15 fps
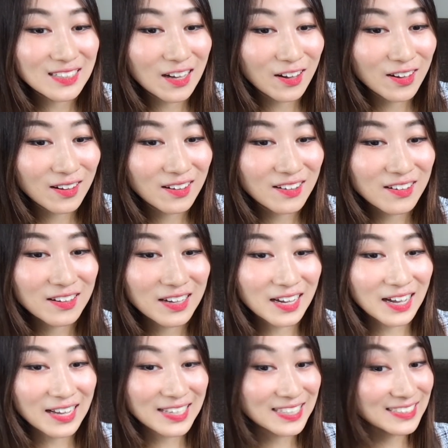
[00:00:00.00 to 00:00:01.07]
uh,
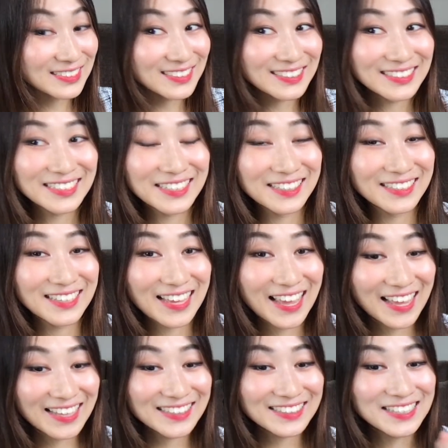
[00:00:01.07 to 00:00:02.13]
Kyle
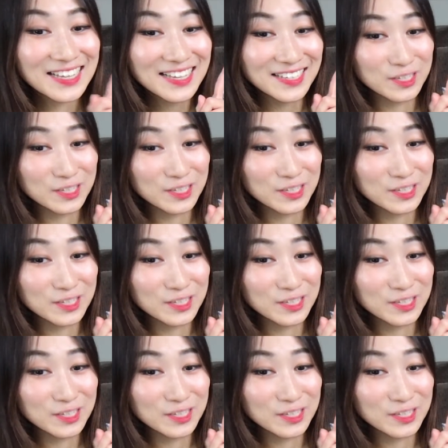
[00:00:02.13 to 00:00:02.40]
and